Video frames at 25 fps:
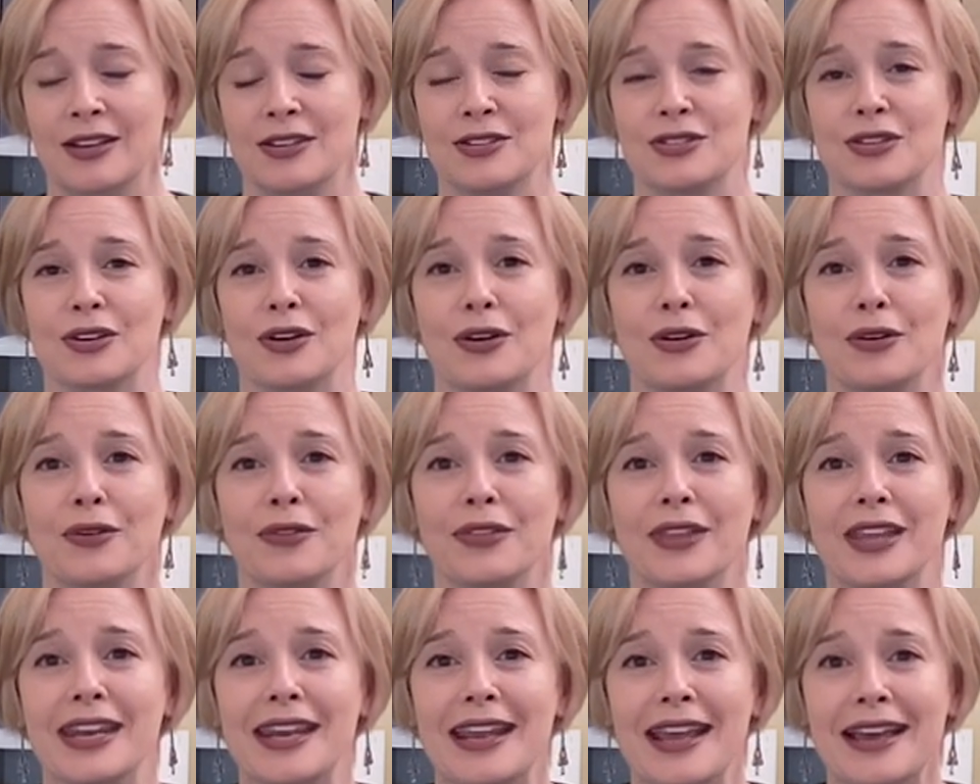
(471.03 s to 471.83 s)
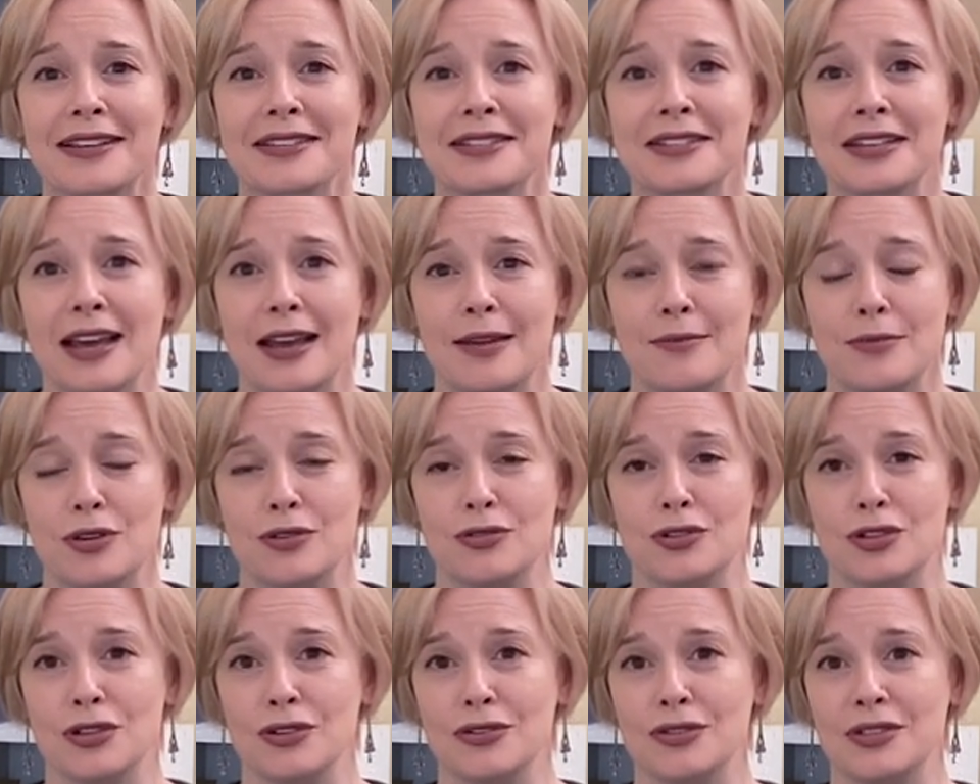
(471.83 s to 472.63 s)
So the next time
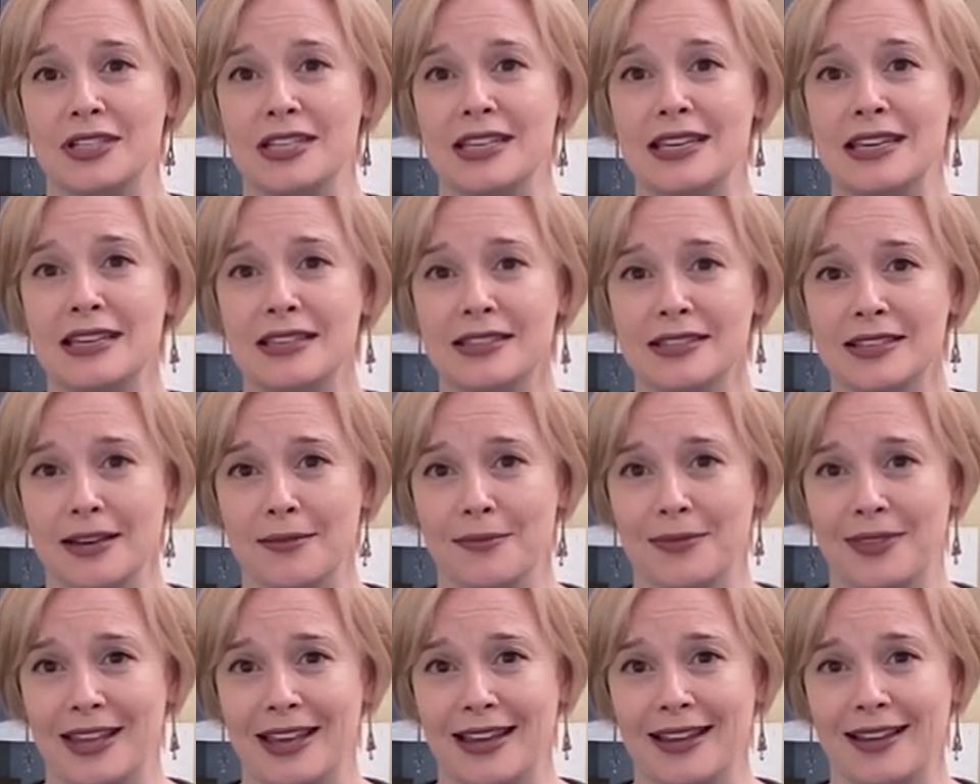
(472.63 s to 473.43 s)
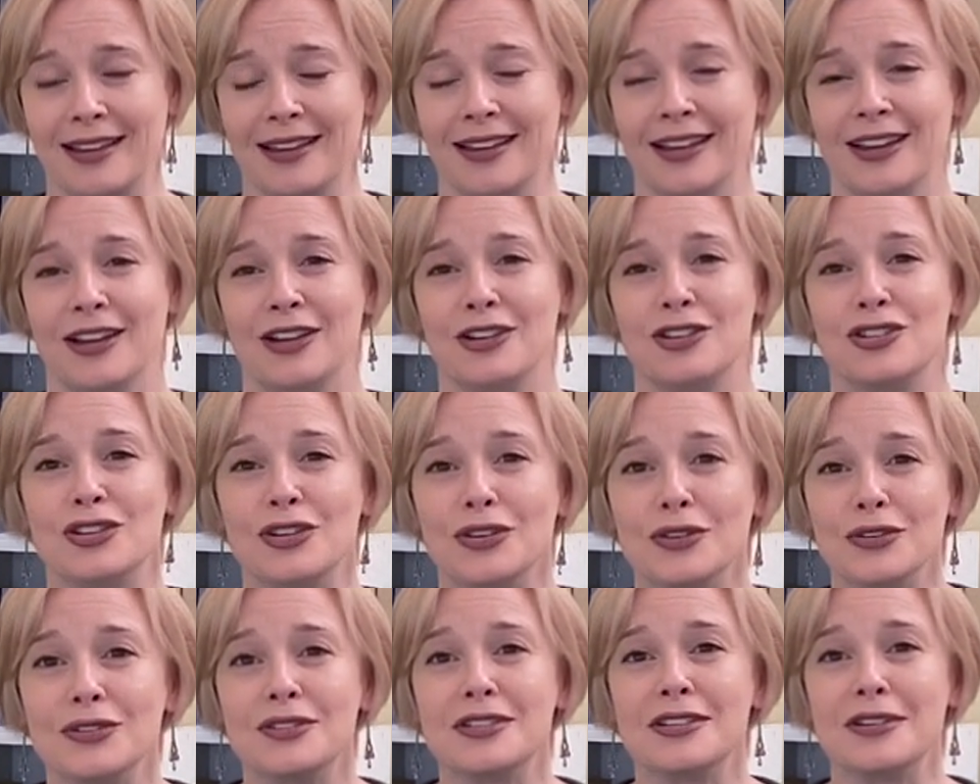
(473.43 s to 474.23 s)
you choose to eat something,
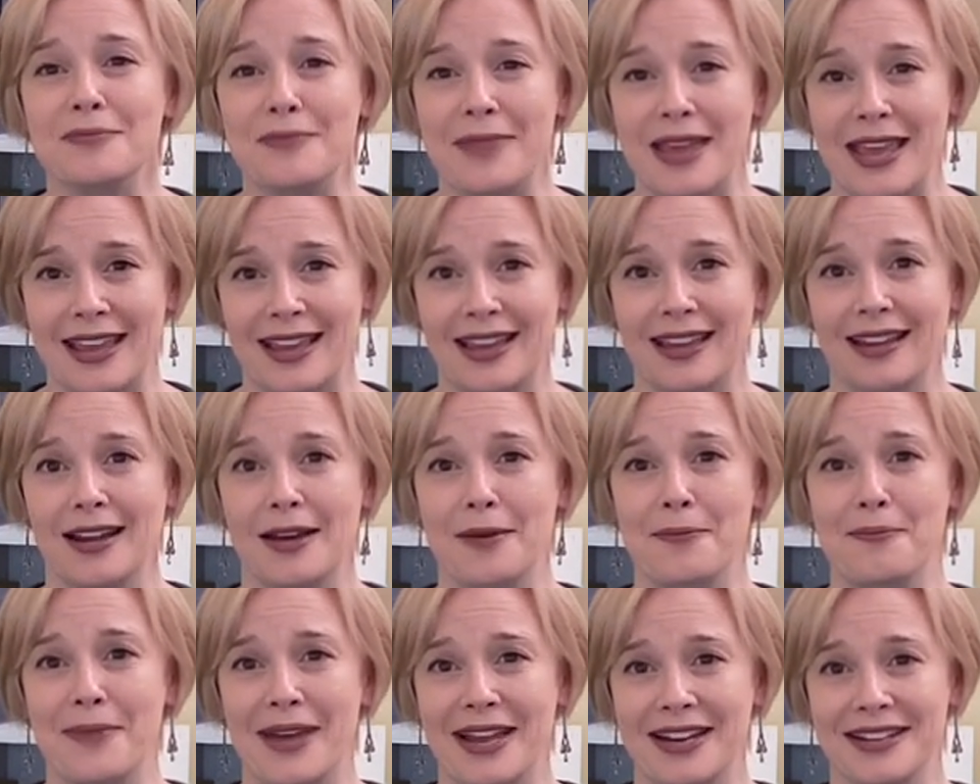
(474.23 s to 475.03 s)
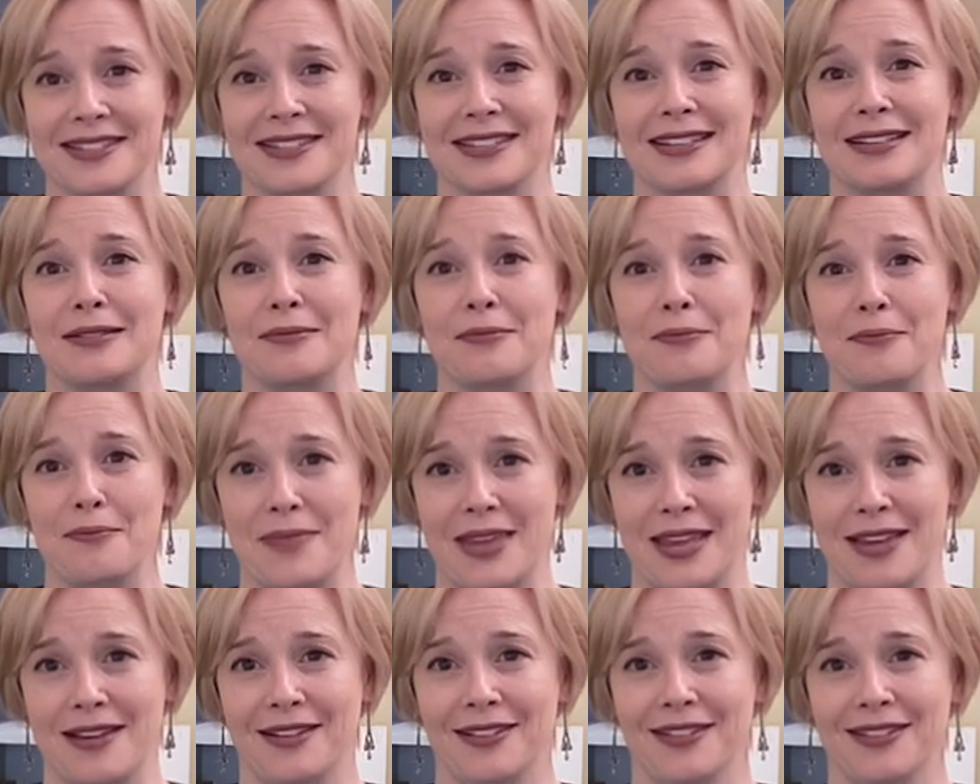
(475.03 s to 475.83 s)
choose to make it a medicine
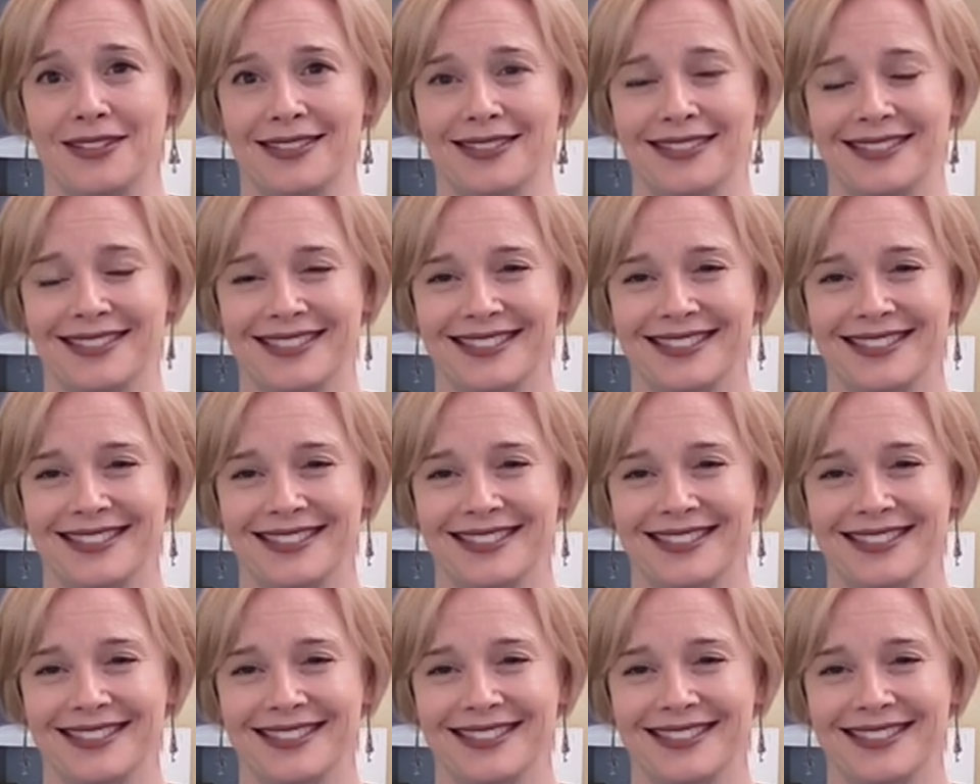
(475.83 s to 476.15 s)
meal.